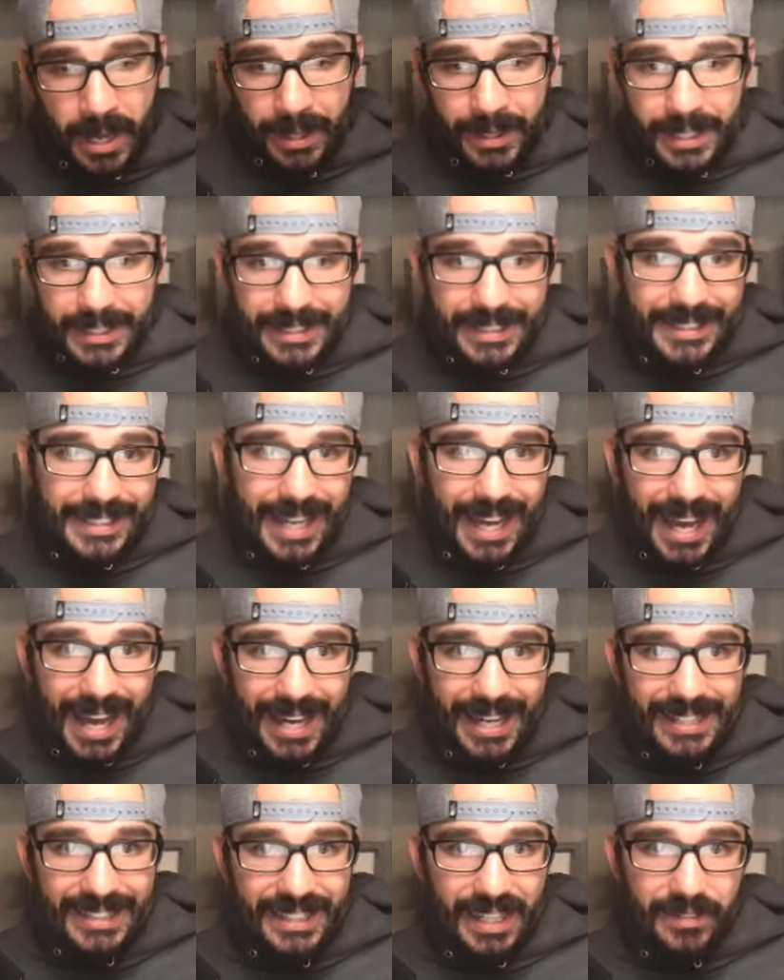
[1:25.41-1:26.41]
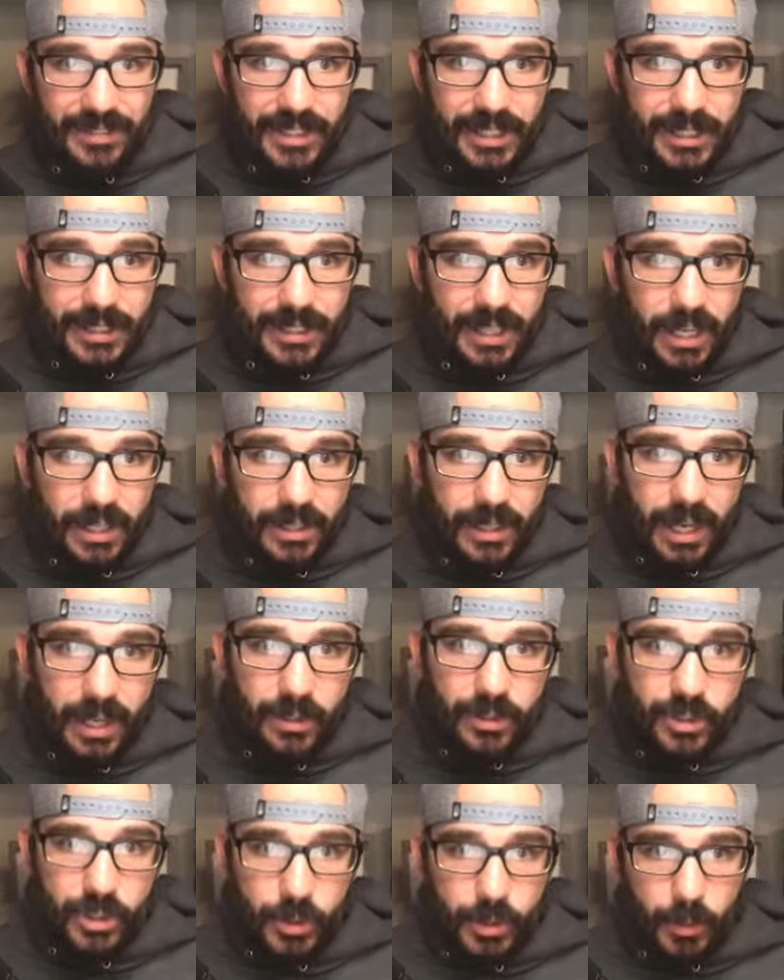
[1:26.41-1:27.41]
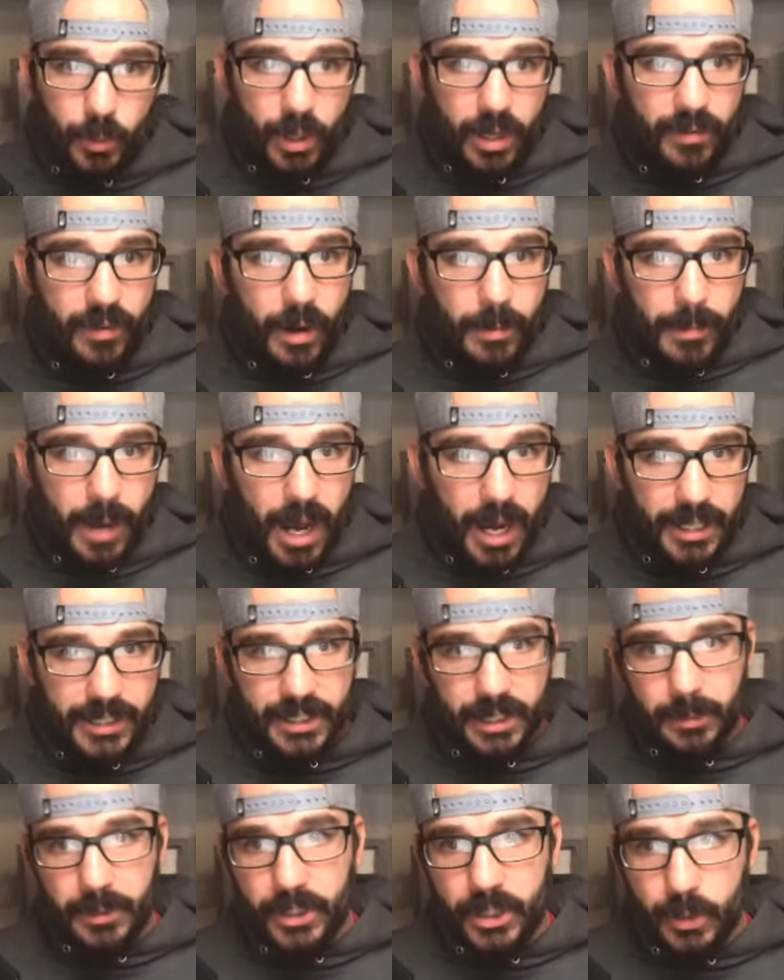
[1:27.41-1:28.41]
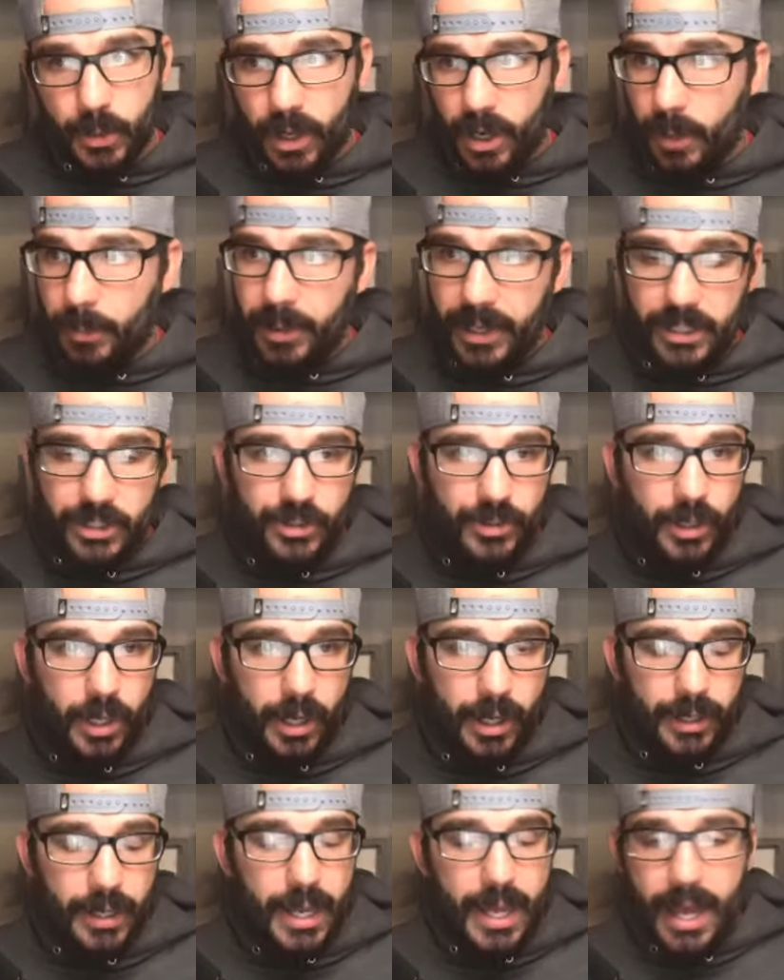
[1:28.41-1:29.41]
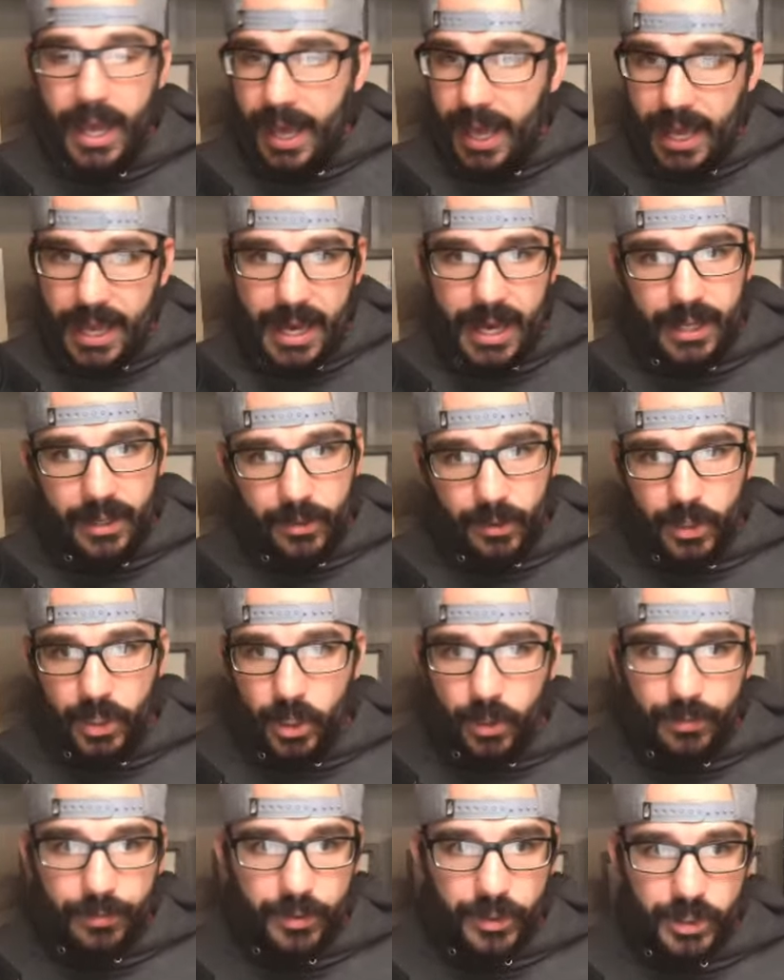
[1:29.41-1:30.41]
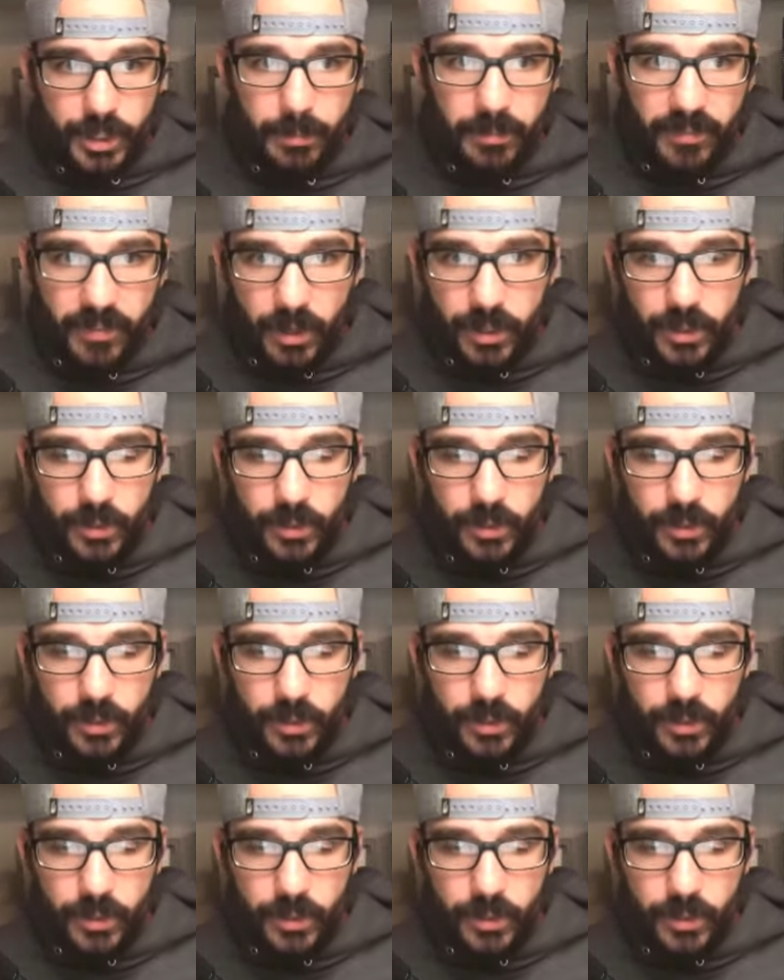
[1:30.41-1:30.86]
This is the highest I've seen Jayden Daniels do in one of our mocks that we do on our Patreon and, you know, for some of our